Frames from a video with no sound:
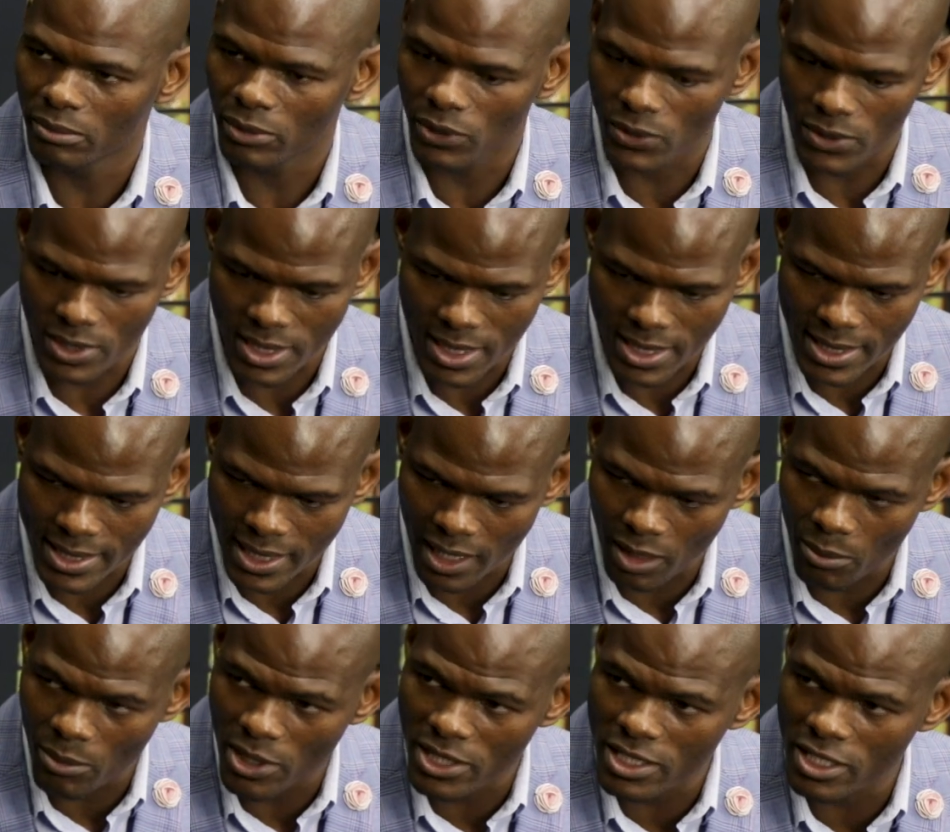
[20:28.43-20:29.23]
Because this is
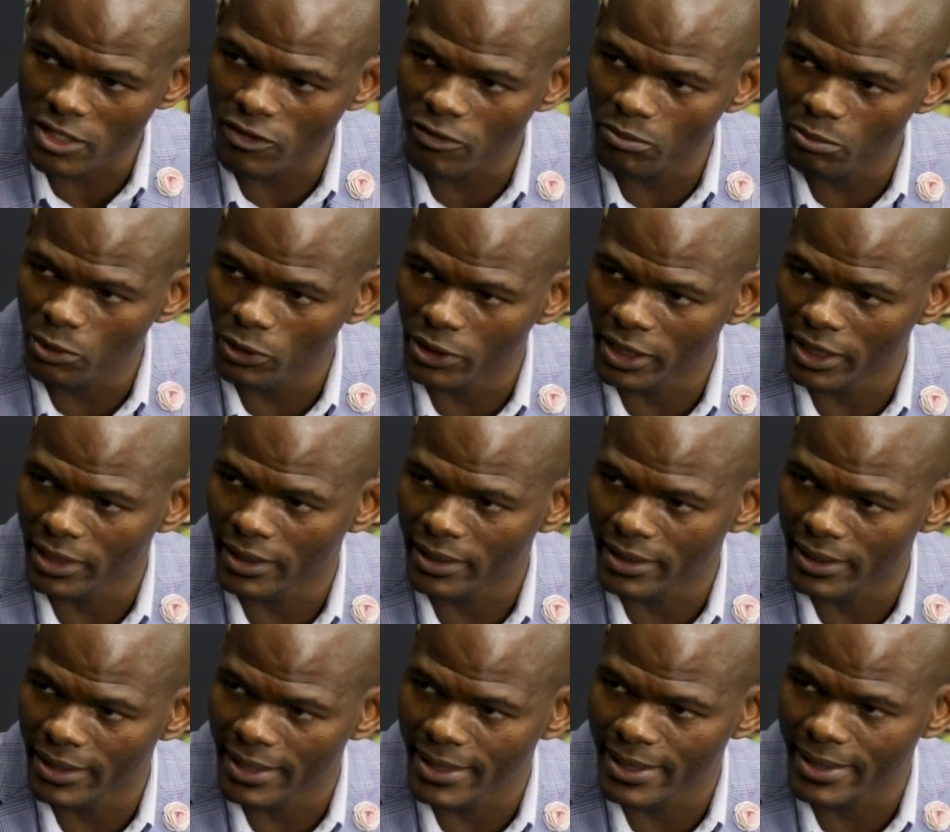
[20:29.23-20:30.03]
how much I've put
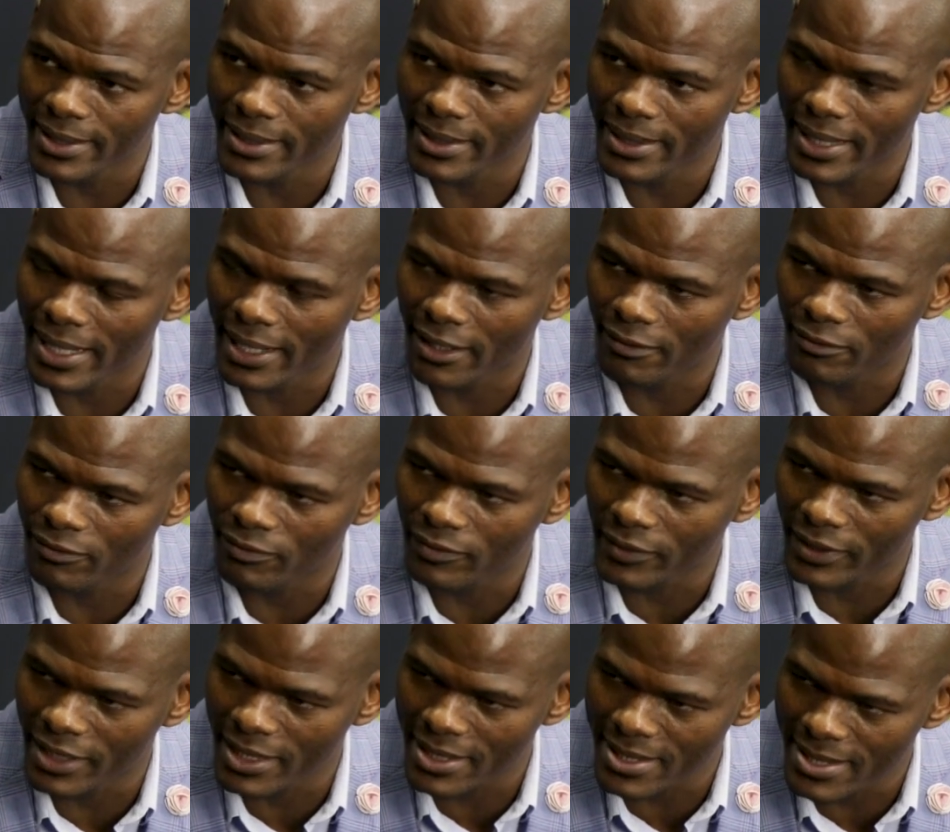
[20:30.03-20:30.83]
in.
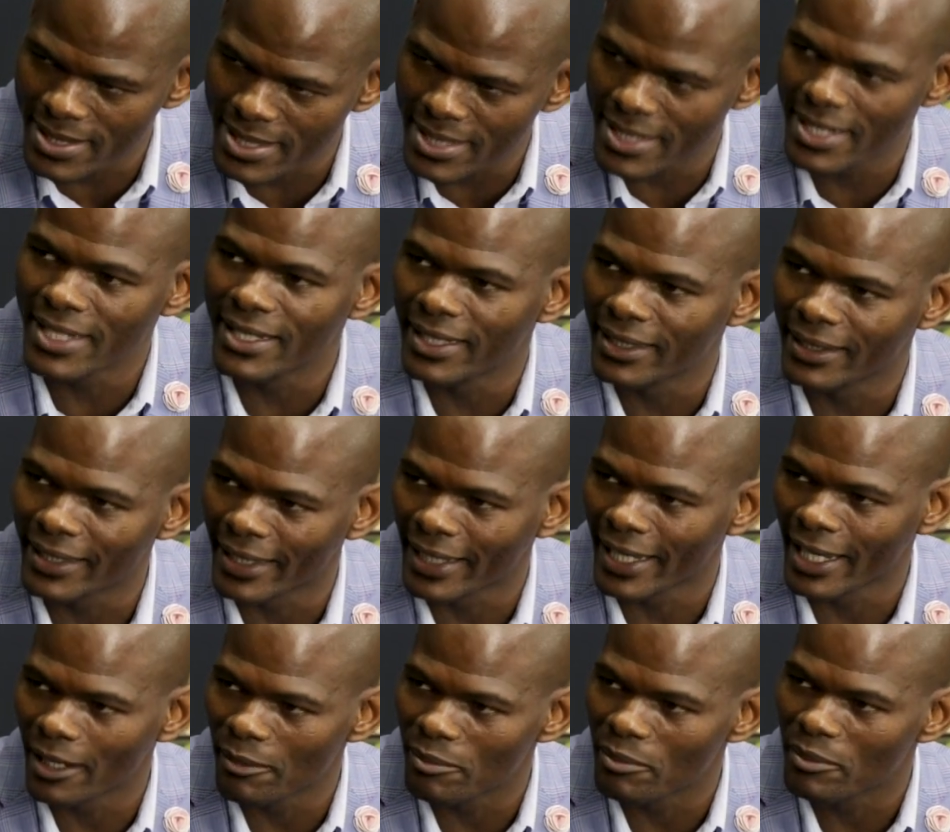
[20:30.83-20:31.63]
There's skin in the
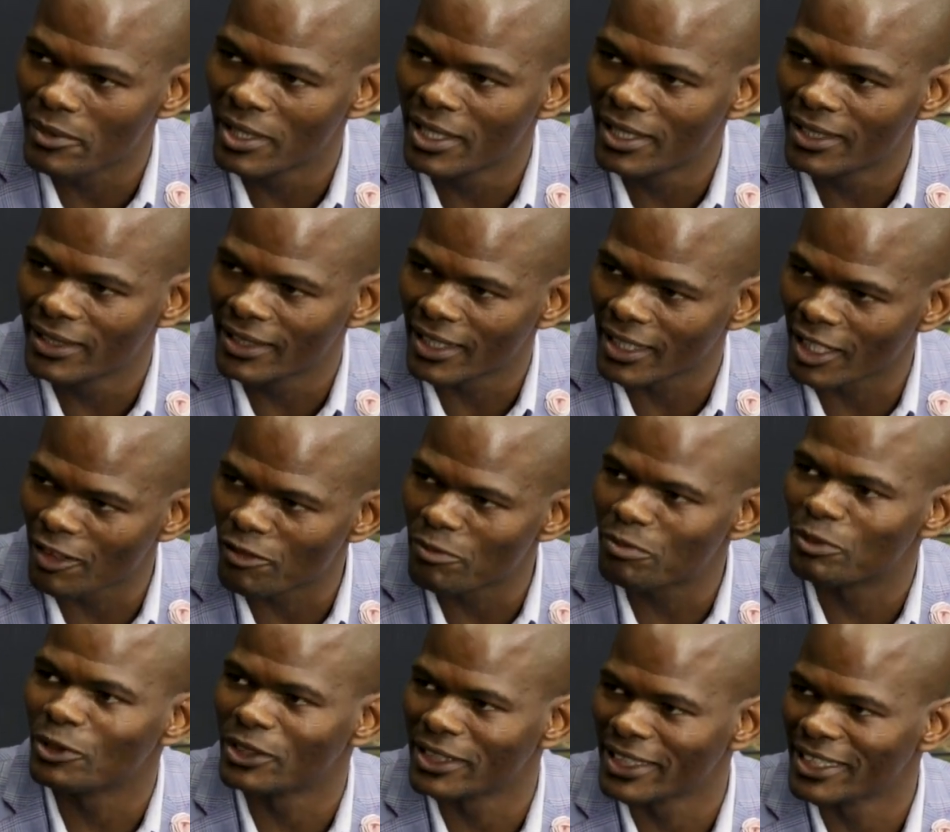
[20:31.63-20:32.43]
game that
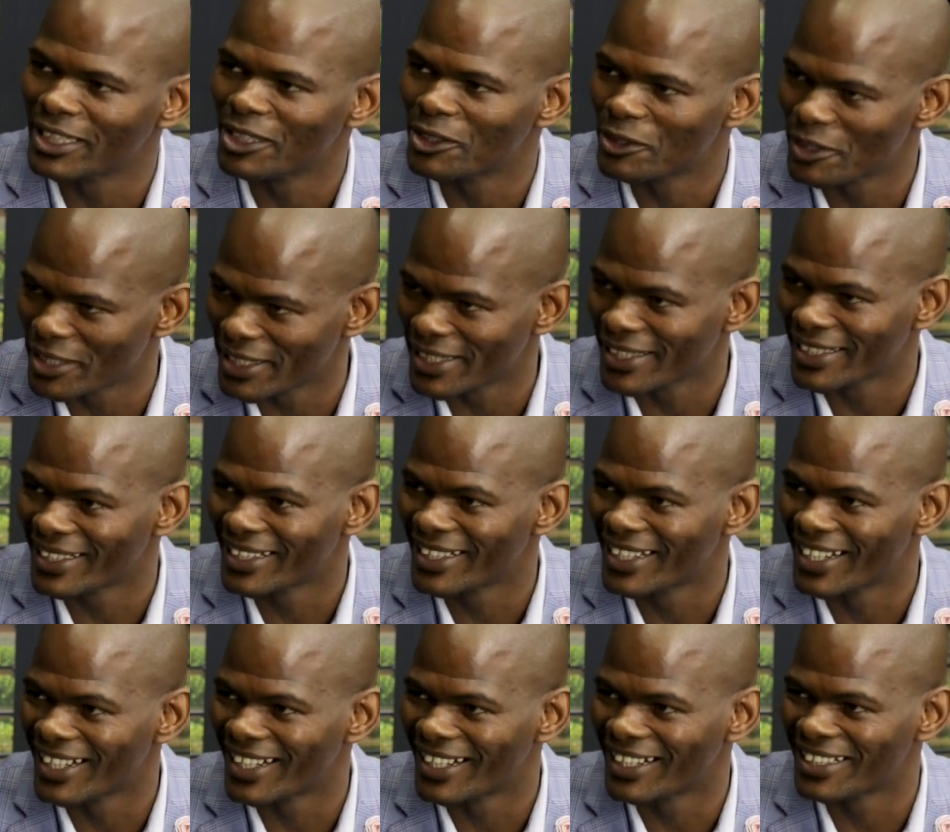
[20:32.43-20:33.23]
I've put in
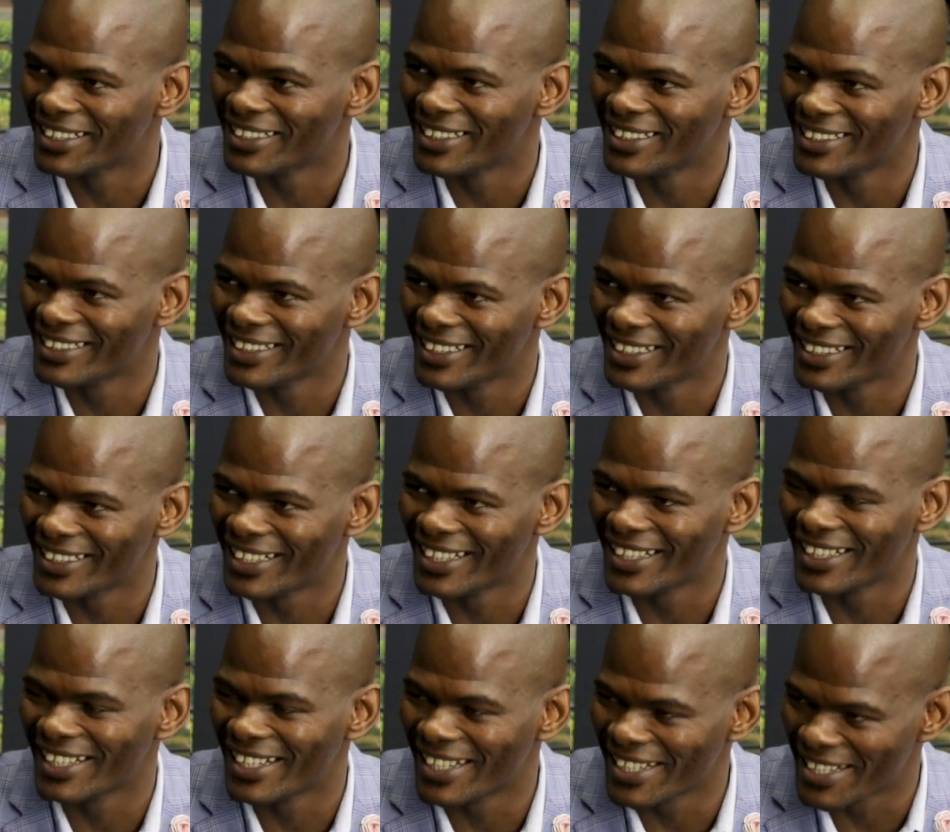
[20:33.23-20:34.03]
already
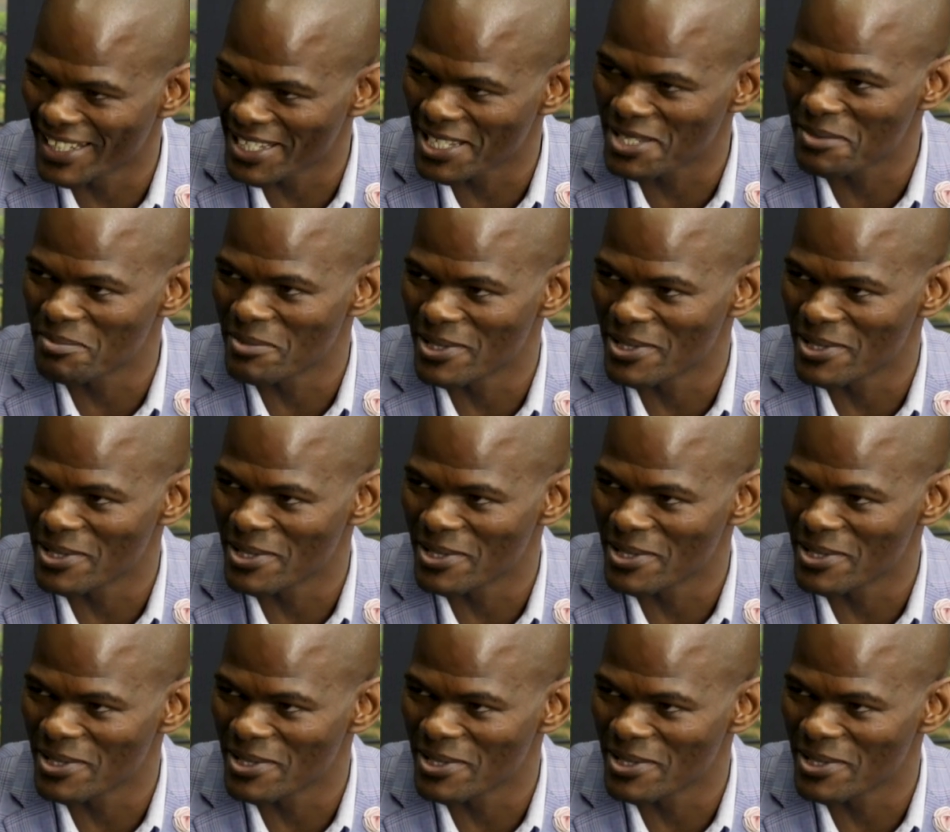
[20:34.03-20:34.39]
in this